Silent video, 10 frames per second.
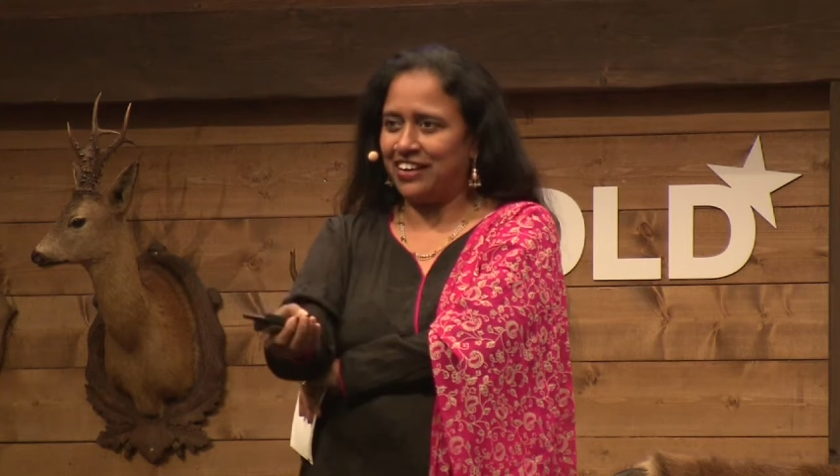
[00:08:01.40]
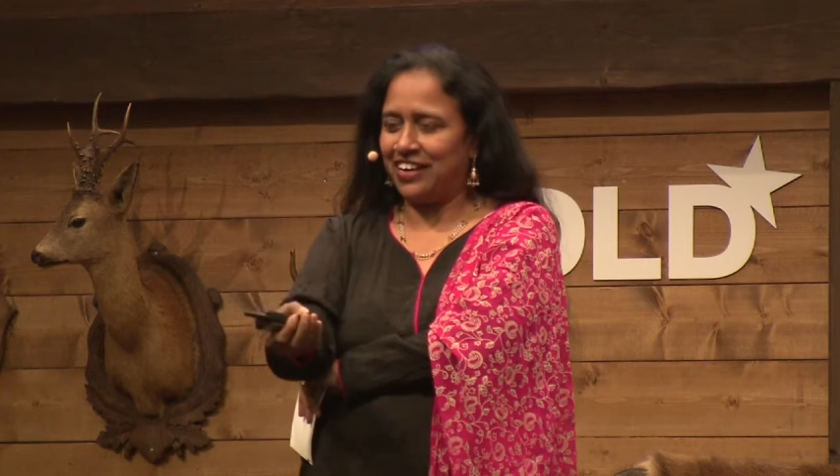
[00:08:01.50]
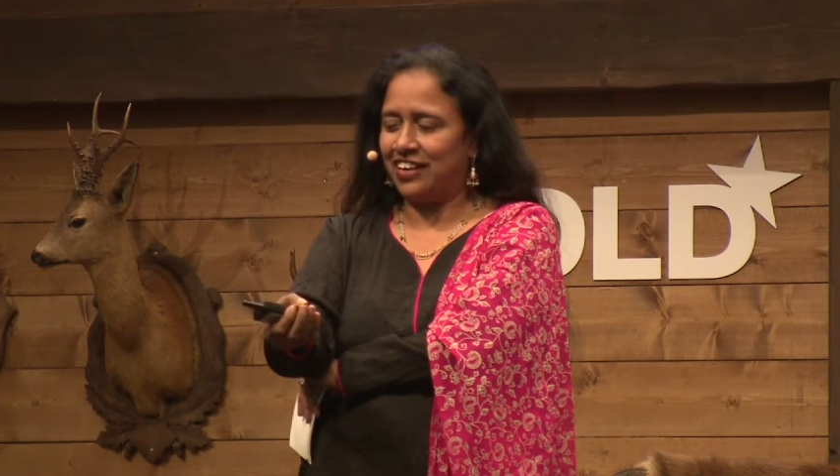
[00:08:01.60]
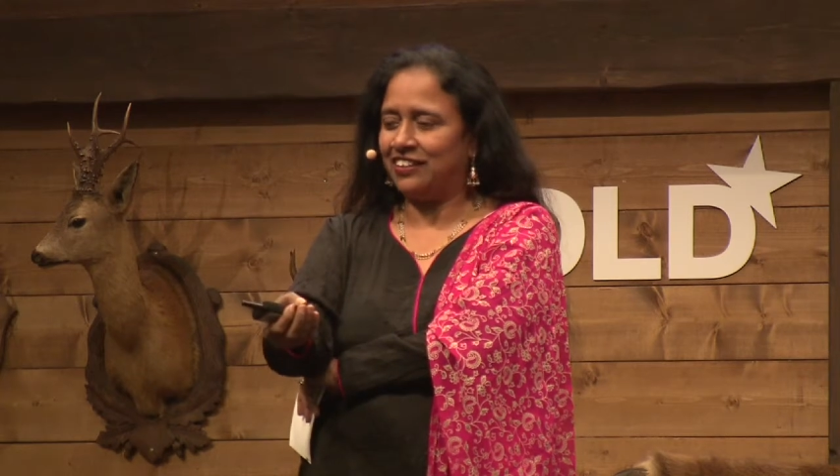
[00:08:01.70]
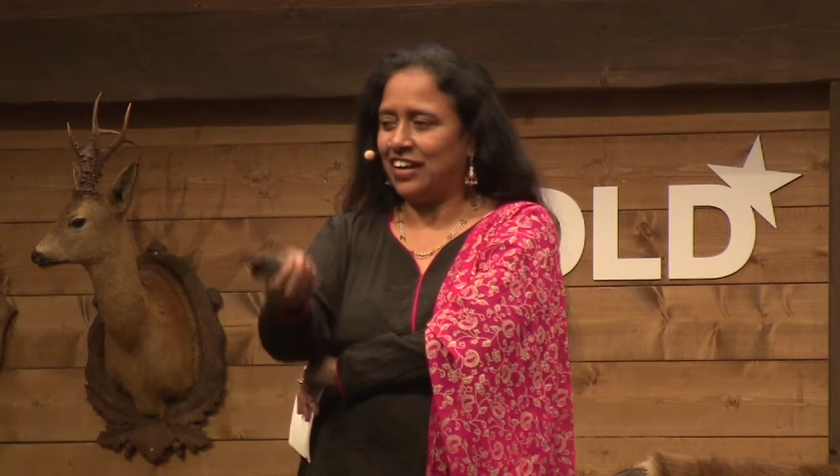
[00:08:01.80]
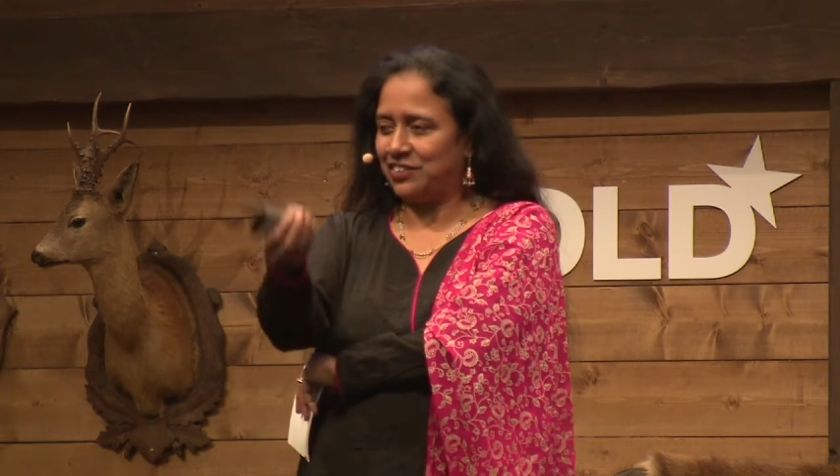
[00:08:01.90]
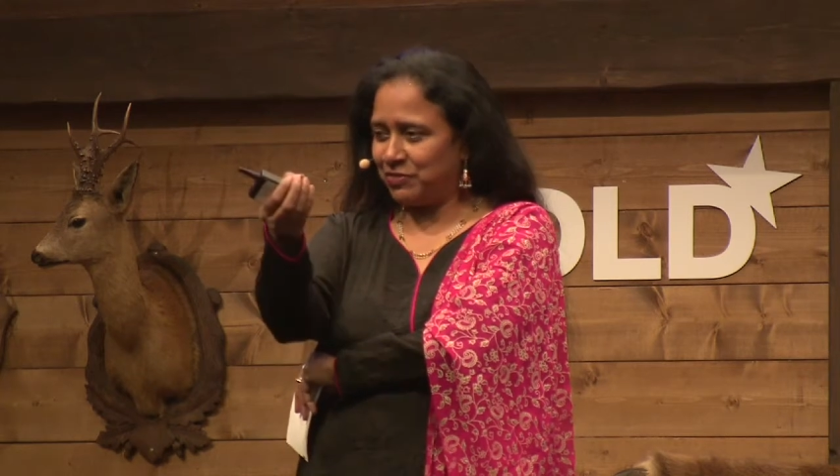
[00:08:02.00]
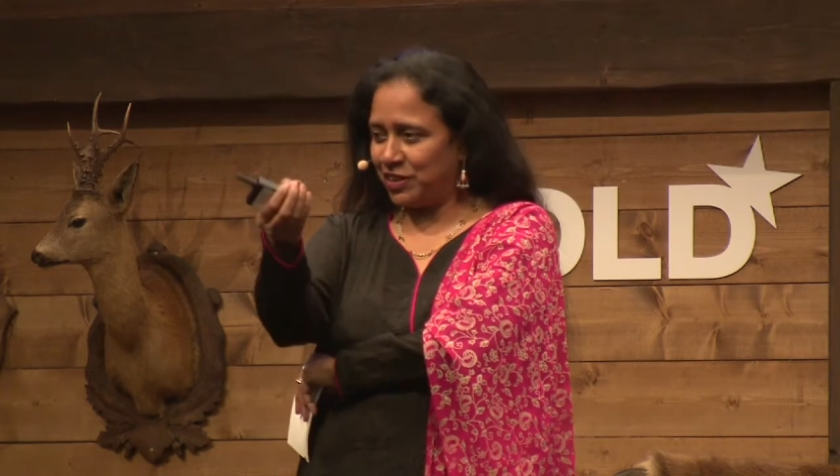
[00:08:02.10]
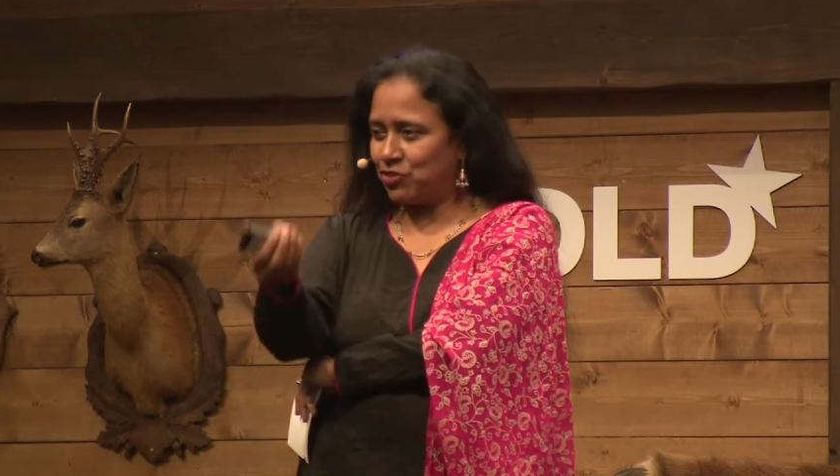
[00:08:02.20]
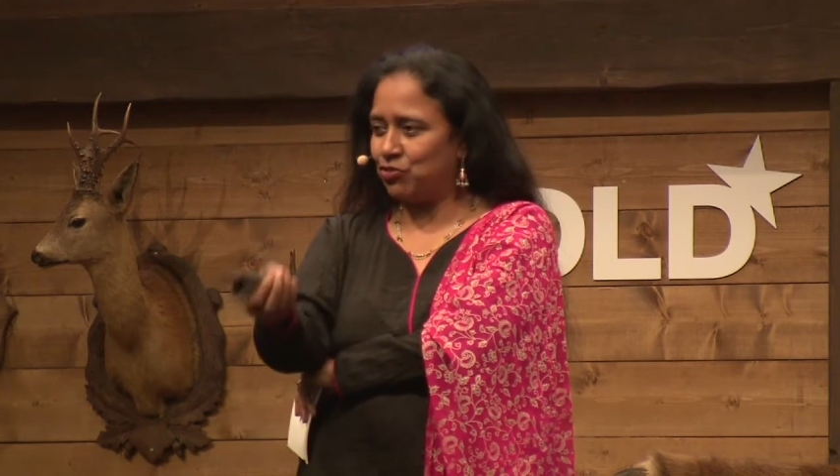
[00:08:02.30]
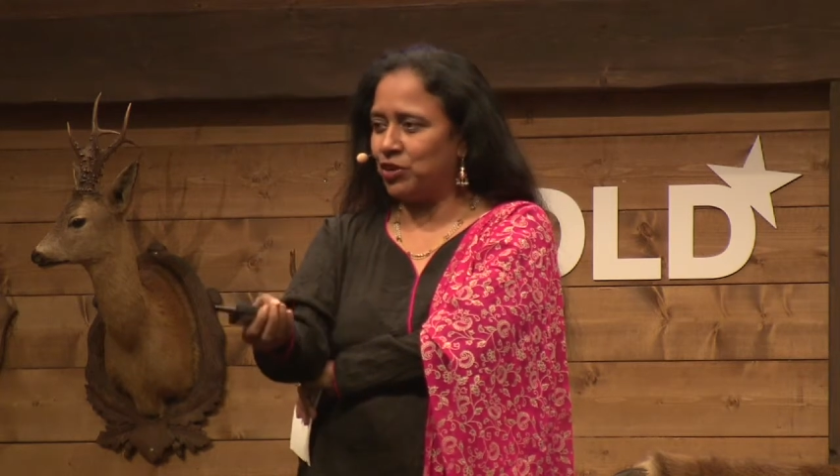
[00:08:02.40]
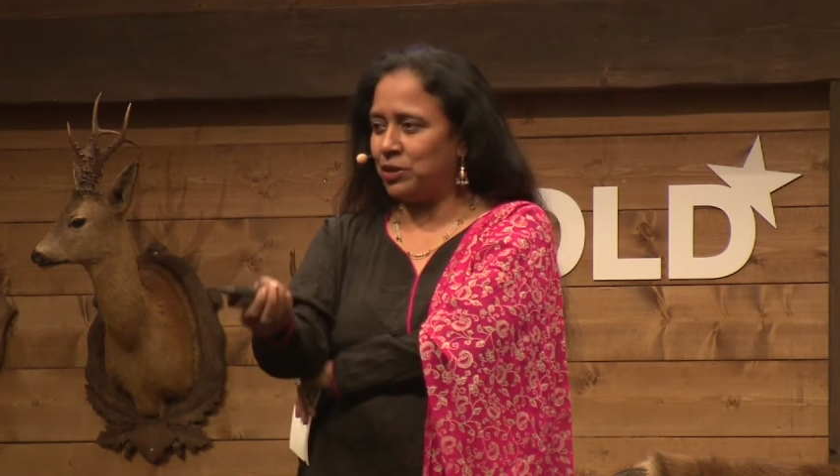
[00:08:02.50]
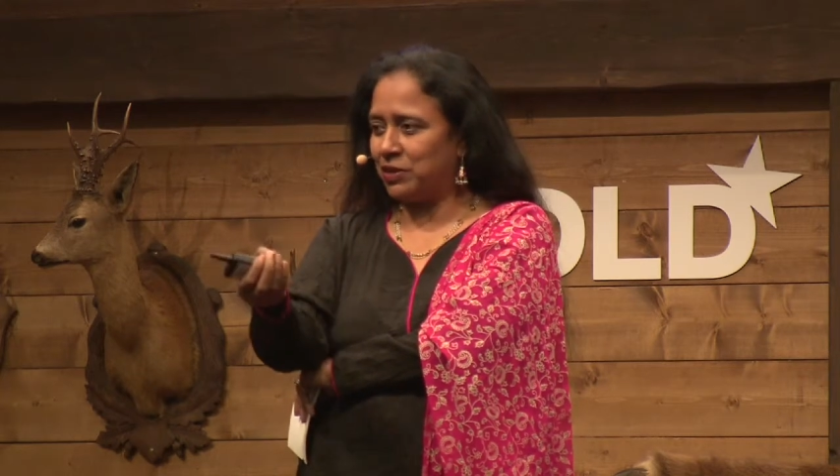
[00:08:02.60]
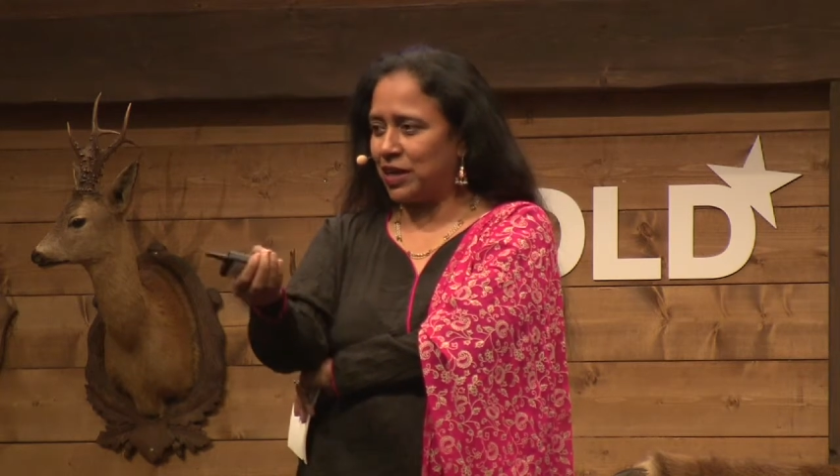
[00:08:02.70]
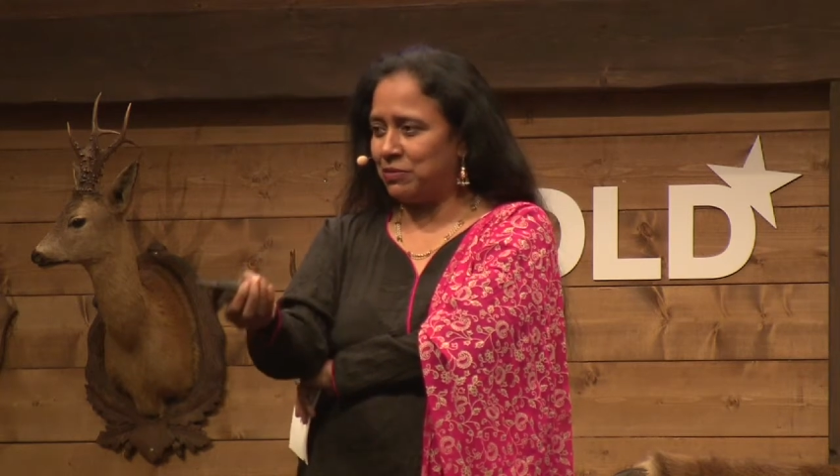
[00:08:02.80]
day. That's when it truly
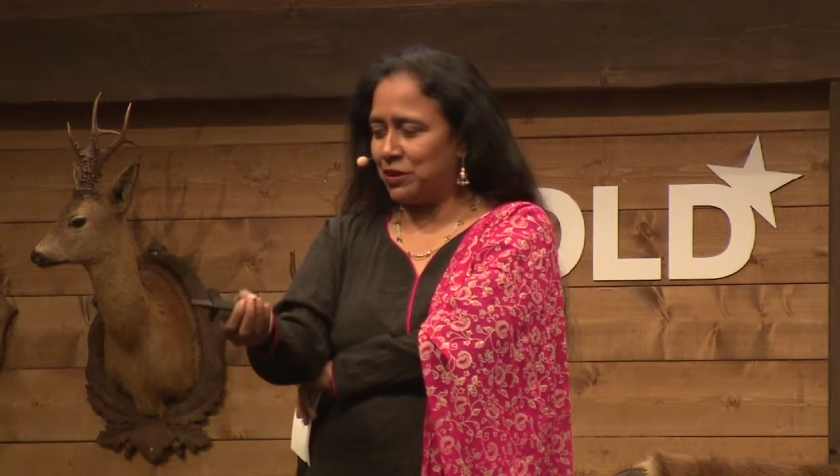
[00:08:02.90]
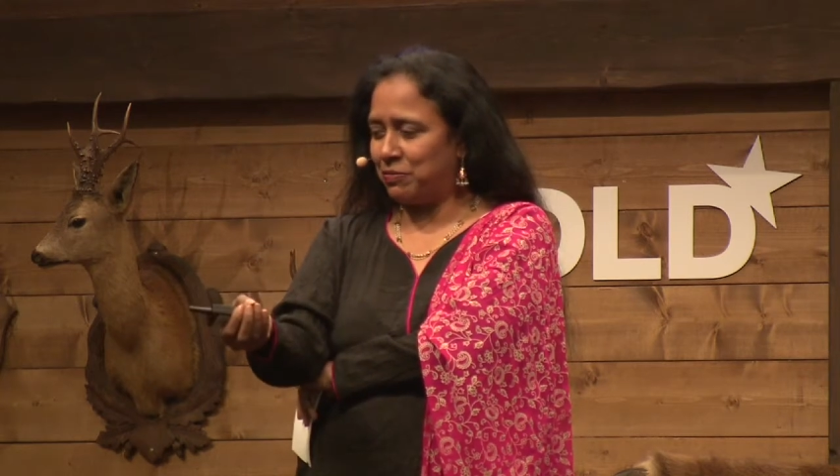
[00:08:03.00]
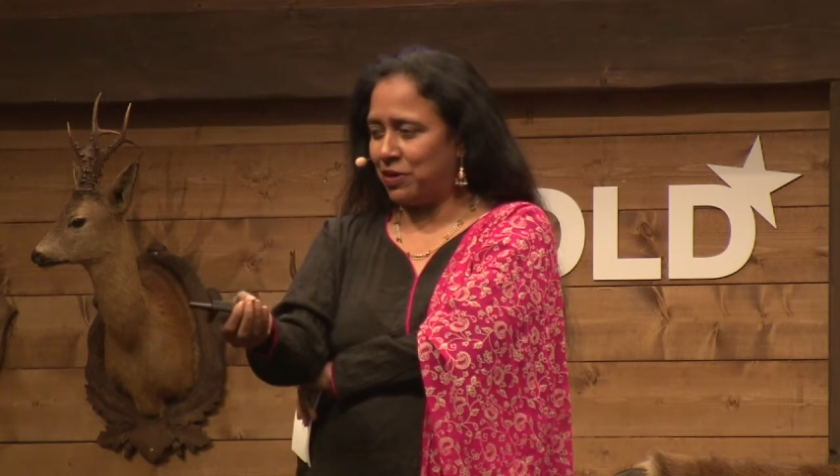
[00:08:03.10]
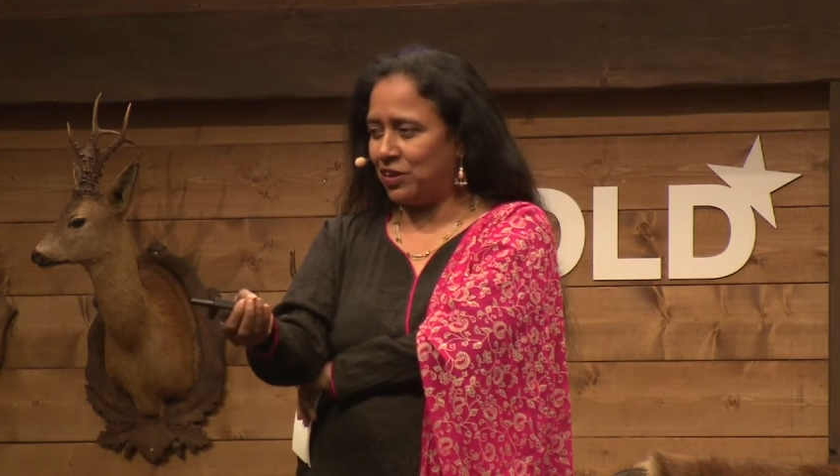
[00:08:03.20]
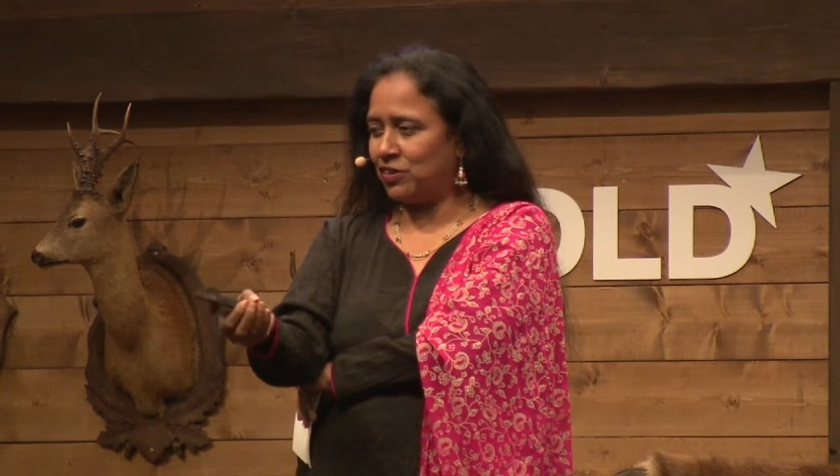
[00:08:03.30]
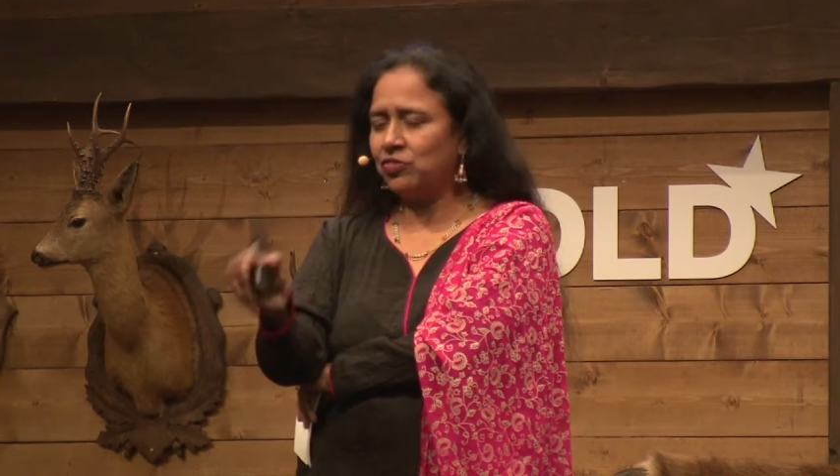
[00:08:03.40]
became independent.